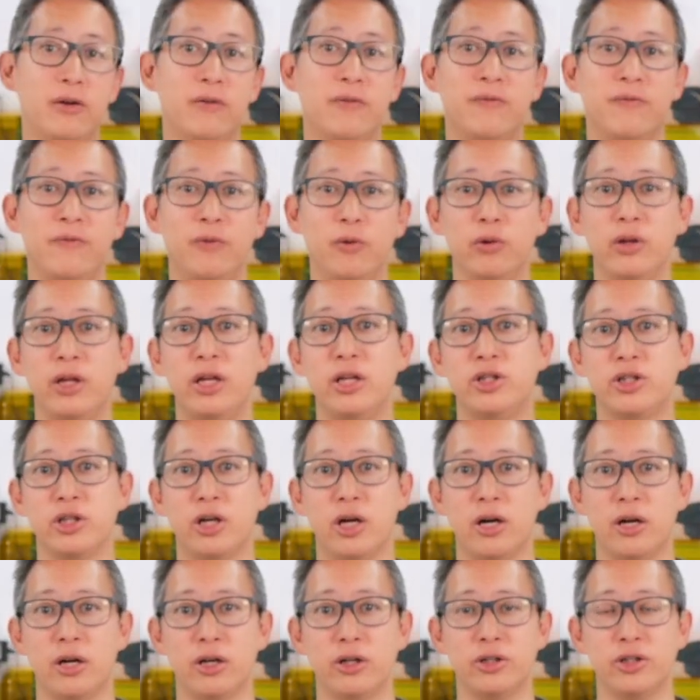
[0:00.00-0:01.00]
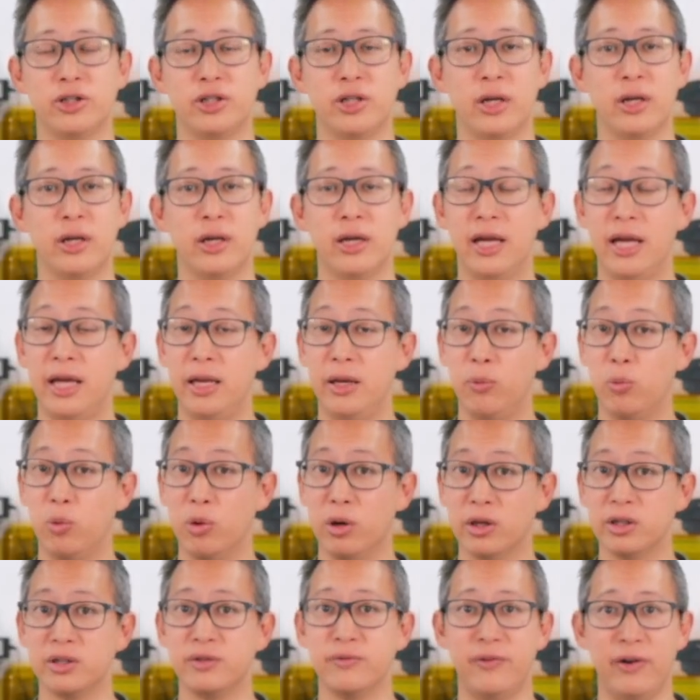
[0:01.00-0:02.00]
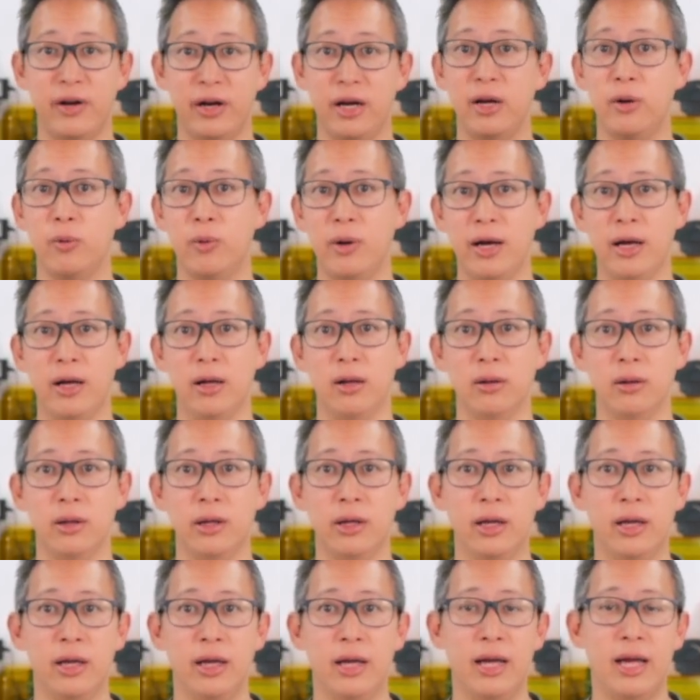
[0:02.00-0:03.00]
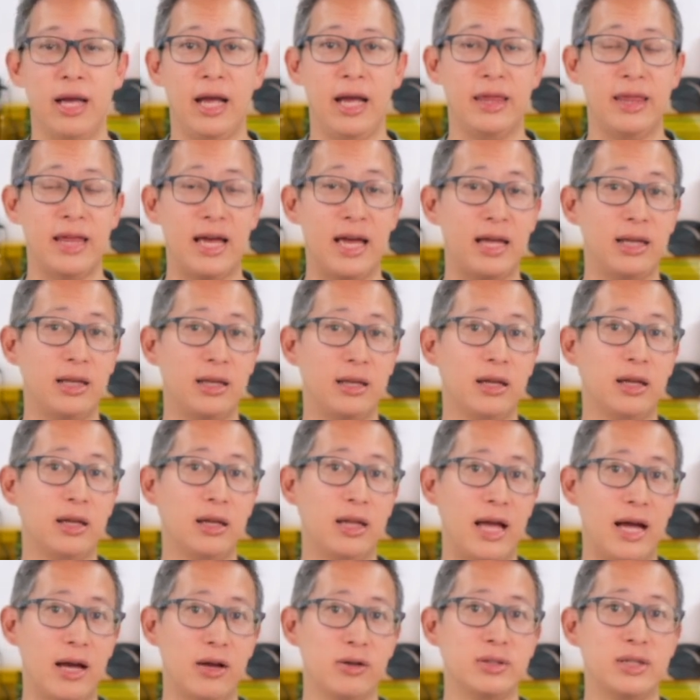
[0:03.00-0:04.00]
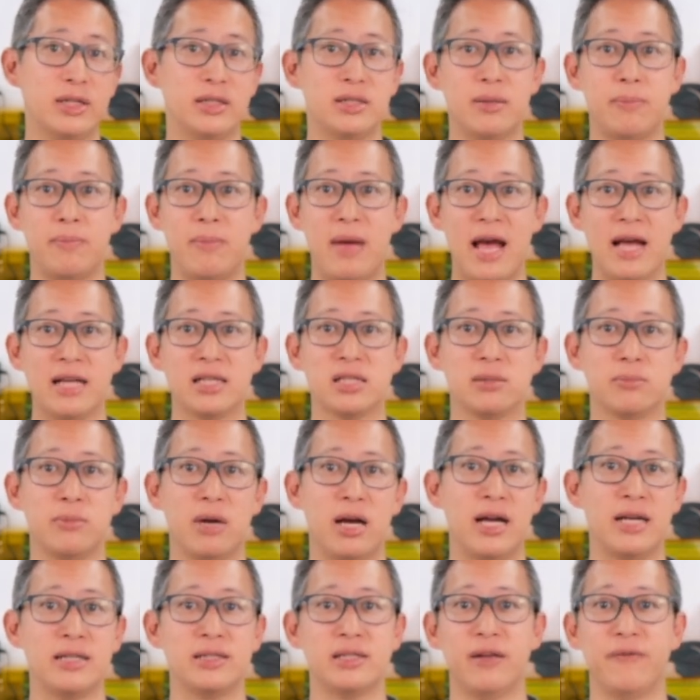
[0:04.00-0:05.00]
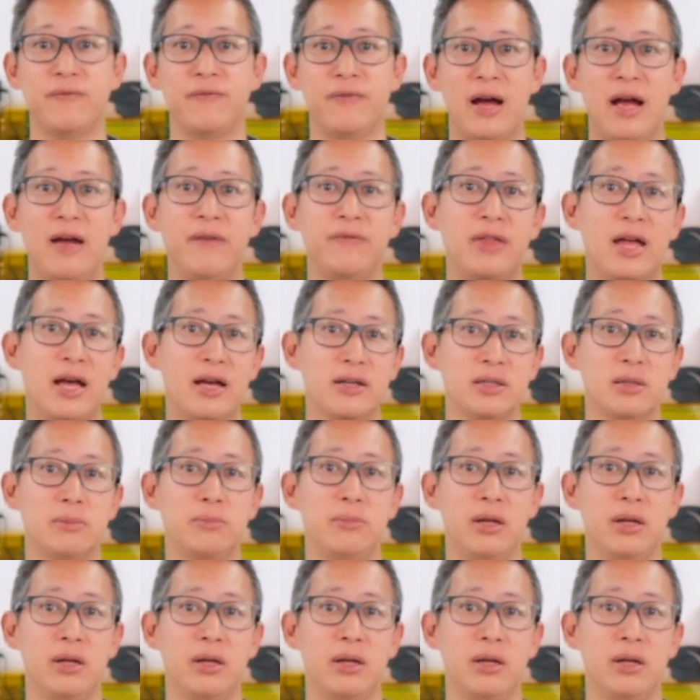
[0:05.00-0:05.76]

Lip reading: fully charged, and it works very well. And that allows it to maximize the 5,000